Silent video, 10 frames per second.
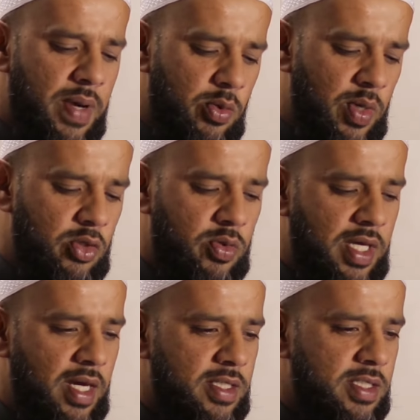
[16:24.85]
and we had to
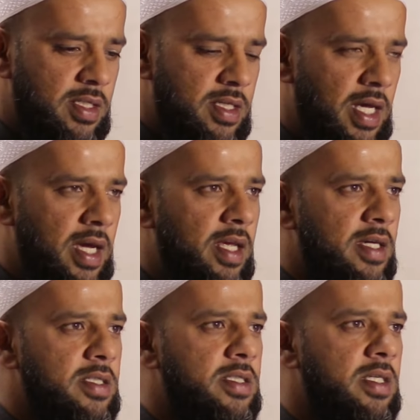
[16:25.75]
take certain
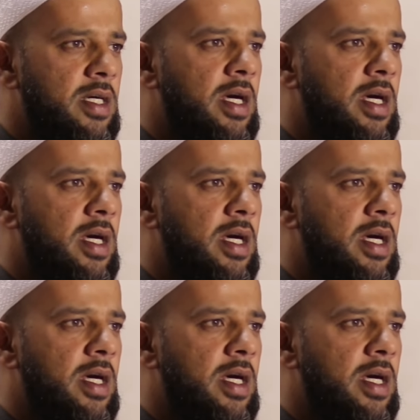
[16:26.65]
areas,